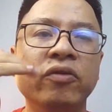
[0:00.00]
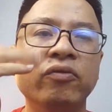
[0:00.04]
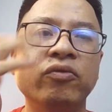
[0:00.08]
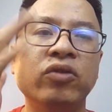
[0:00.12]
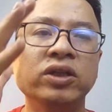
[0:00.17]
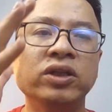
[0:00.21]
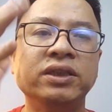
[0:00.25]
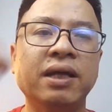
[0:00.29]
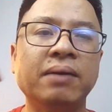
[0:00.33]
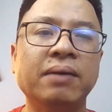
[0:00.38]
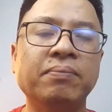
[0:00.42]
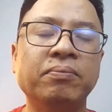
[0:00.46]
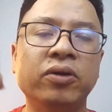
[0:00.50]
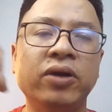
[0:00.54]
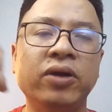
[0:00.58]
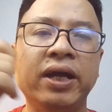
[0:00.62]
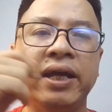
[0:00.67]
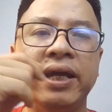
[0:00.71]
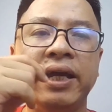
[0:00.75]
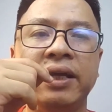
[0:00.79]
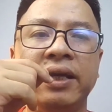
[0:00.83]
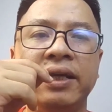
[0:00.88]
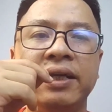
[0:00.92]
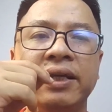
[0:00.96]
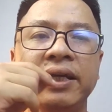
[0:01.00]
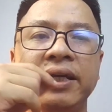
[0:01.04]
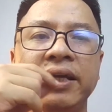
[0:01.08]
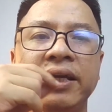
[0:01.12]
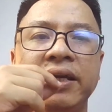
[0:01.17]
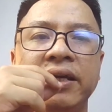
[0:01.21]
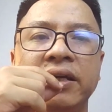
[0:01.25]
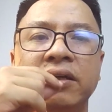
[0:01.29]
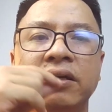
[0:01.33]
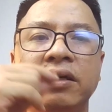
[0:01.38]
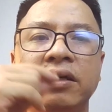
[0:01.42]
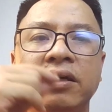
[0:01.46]
For example, I can click
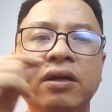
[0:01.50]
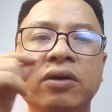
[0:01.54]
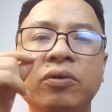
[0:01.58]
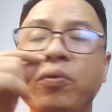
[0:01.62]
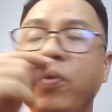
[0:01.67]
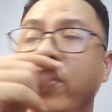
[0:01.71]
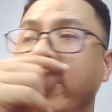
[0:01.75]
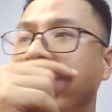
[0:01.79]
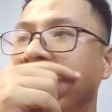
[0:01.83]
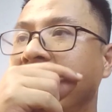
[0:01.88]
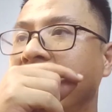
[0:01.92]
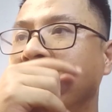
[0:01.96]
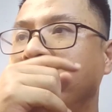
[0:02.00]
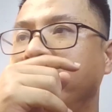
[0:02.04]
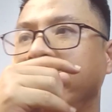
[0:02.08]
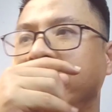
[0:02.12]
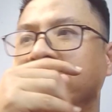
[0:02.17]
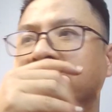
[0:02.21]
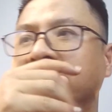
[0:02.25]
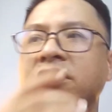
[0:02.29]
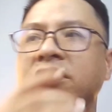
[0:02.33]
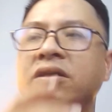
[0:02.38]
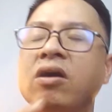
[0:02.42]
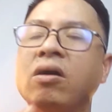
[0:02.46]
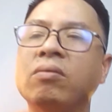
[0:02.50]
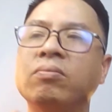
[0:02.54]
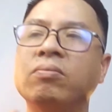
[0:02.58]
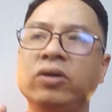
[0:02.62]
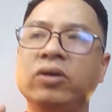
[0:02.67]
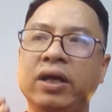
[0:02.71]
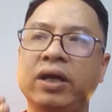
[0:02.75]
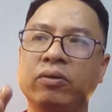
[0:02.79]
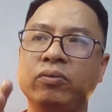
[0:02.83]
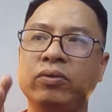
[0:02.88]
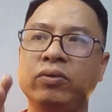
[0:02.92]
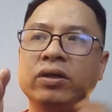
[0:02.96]
here, a window, because
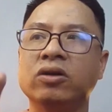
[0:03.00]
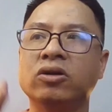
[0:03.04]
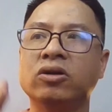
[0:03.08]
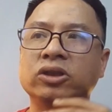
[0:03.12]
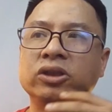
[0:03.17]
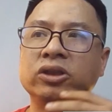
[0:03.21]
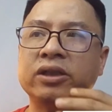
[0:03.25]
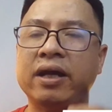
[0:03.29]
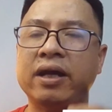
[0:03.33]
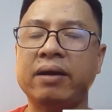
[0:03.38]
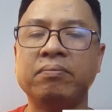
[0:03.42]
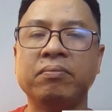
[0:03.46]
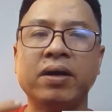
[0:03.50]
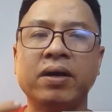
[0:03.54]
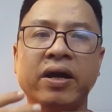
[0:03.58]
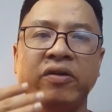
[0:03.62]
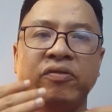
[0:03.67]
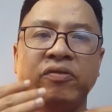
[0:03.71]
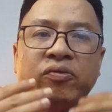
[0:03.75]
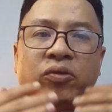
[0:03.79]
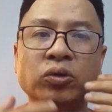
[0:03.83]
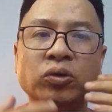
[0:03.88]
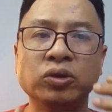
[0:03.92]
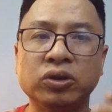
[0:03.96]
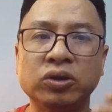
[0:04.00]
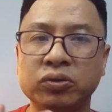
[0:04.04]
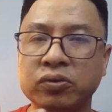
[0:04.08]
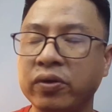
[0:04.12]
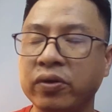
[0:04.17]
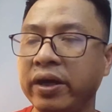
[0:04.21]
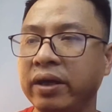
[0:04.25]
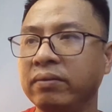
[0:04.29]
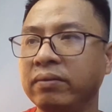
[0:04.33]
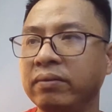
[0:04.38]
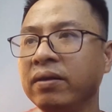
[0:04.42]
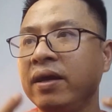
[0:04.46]
normally I will not share my full
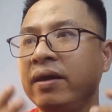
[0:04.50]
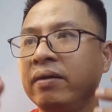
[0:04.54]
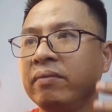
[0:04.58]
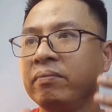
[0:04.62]
screen